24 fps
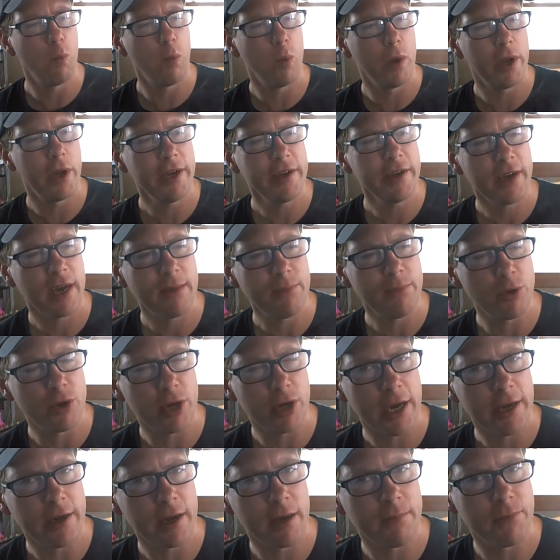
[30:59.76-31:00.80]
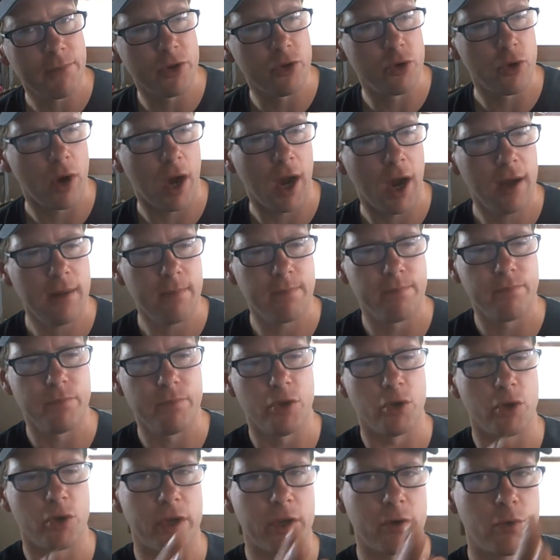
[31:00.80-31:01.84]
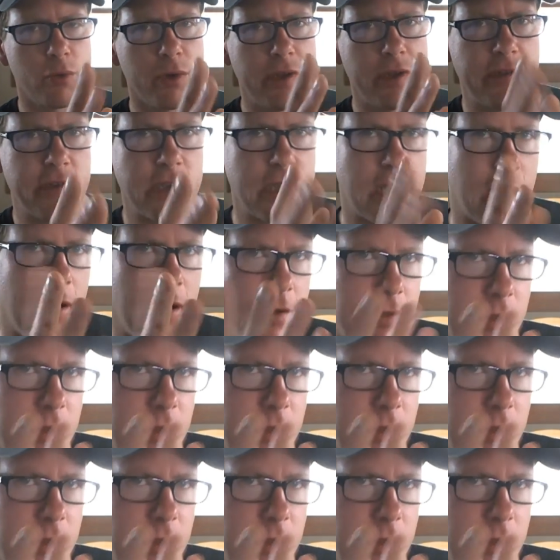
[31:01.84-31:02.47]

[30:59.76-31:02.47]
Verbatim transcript: anytime you tighten up the draw, you're increasing uh,